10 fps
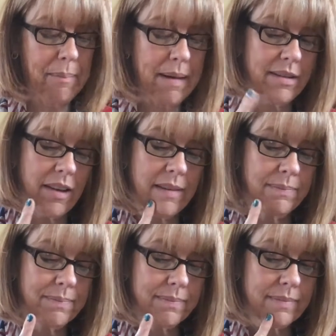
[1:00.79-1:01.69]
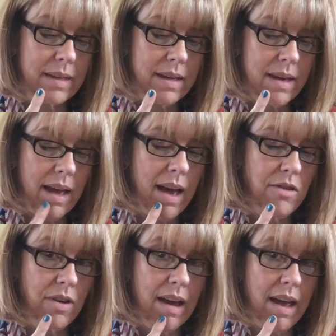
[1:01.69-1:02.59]
my chin. I
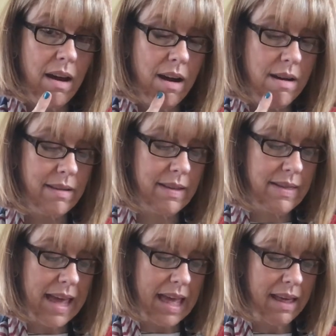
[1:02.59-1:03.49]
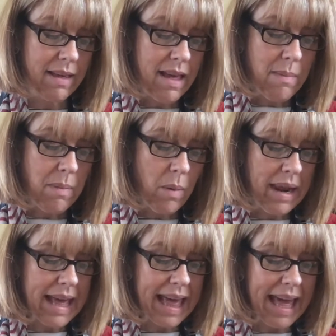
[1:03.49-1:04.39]
try hard to think, but when
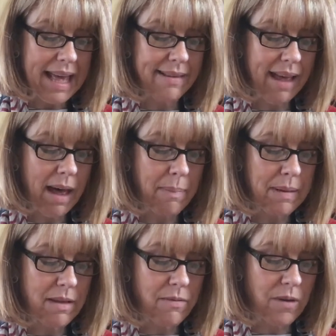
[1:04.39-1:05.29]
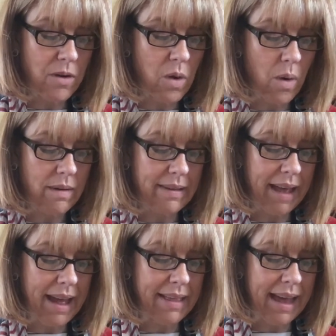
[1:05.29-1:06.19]
I gaze up at the food court
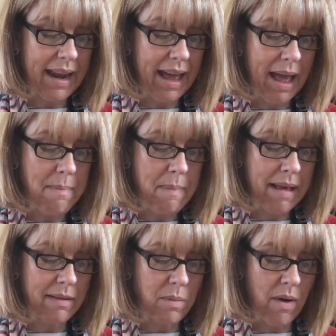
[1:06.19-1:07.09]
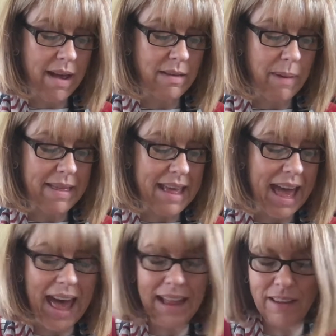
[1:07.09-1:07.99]
skylight, I'm mesmerized by the
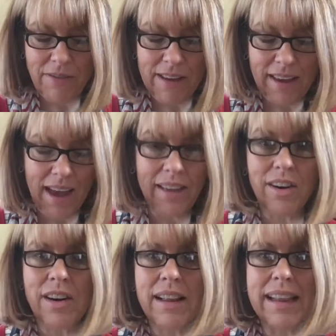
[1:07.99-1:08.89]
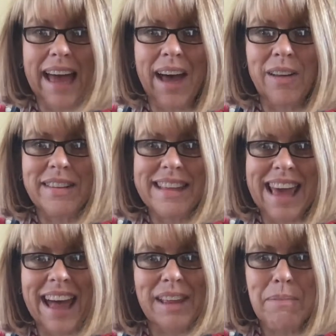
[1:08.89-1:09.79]
elephant-colored clouds
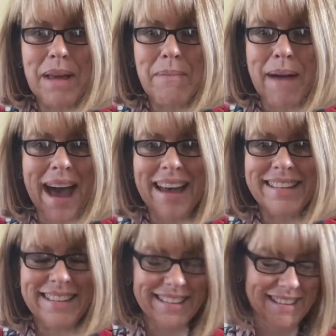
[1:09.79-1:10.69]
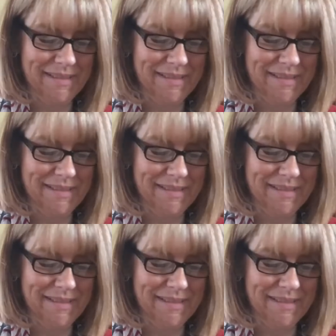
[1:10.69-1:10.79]
galloping past.